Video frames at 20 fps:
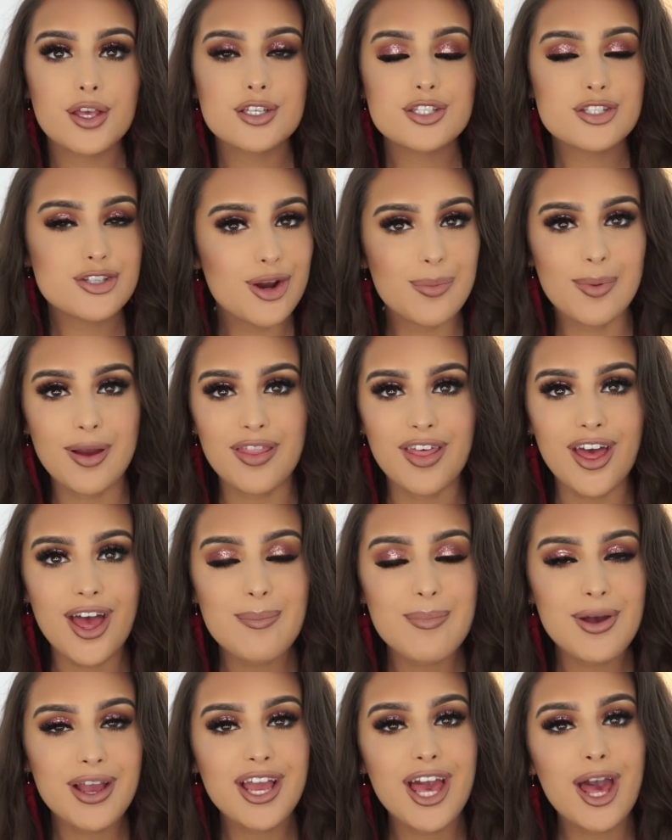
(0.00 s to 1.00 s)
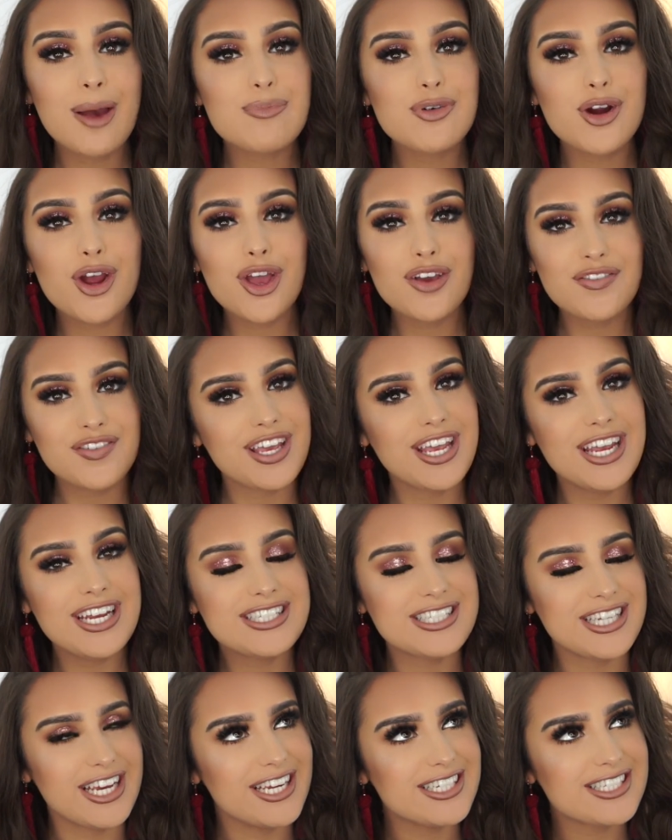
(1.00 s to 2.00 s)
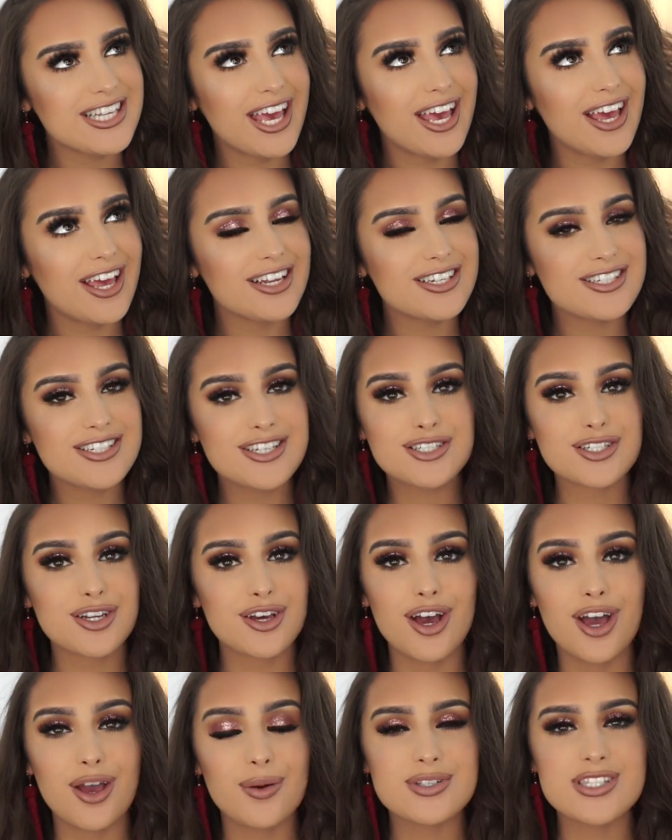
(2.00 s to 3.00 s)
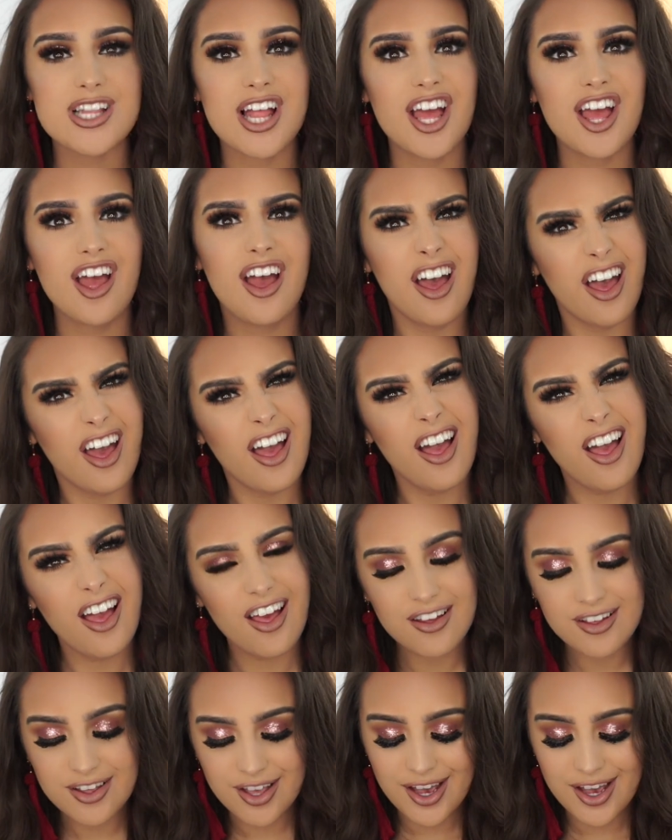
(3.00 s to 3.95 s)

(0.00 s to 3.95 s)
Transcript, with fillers: sorry about that, my camera overheated and I was like, eh.